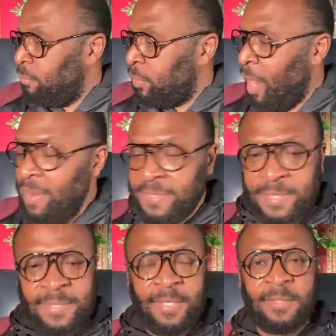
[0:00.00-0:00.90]

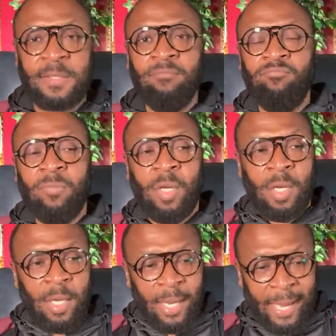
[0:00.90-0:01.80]
narcissism,
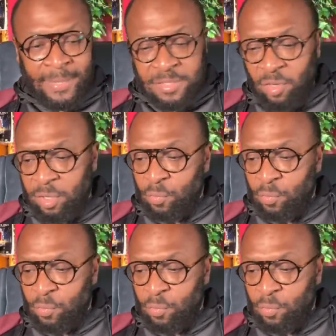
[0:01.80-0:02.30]
I started